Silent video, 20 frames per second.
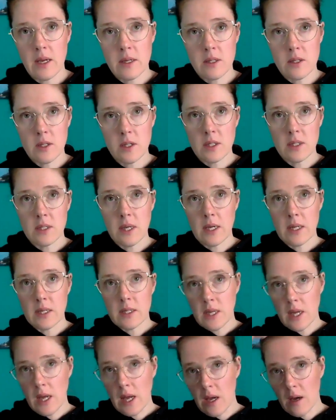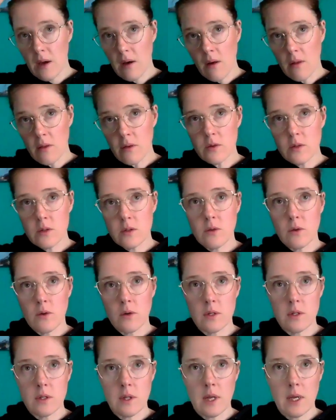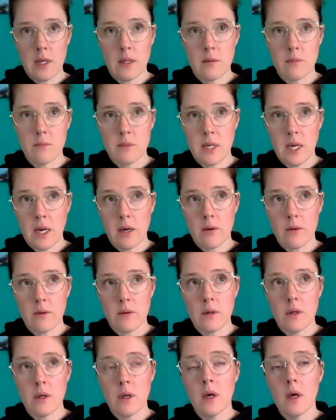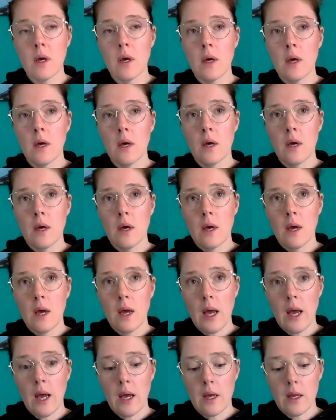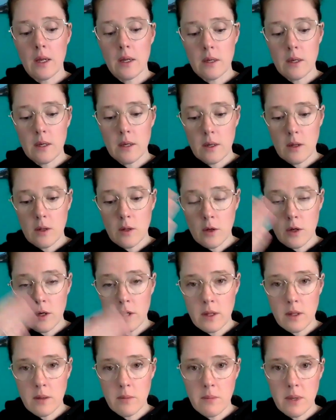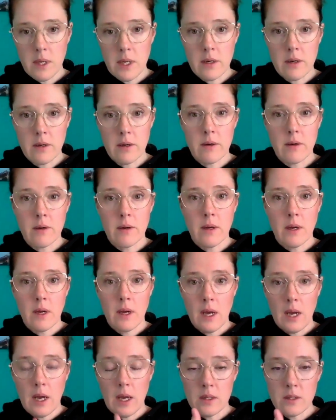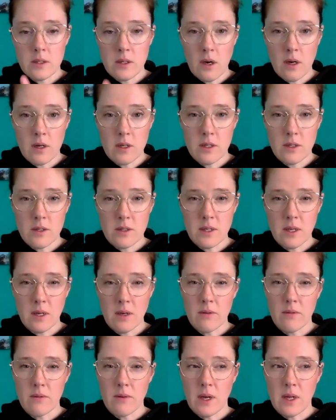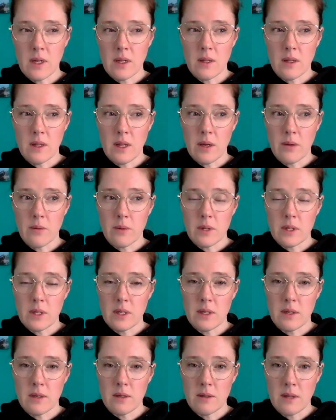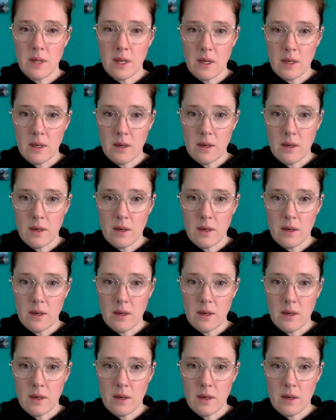And she's like, take all those swords, lay them down, and look in the mirror and talk to yourself and like really like,